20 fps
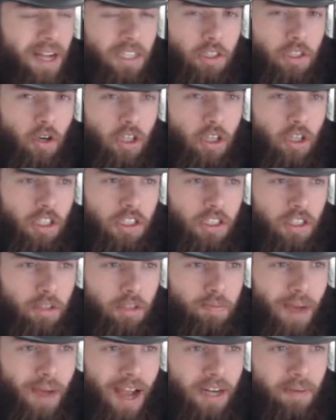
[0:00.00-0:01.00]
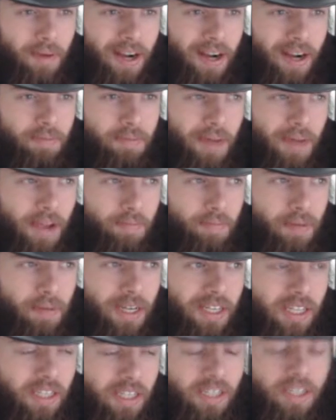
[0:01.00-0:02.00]
the original Spider-Man, in my
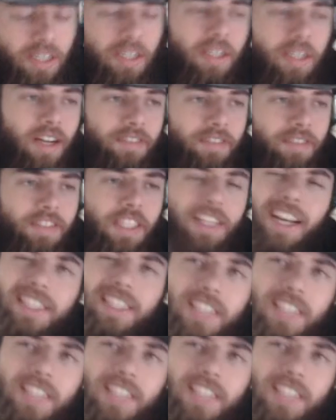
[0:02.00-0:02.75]
opinion. Kind of not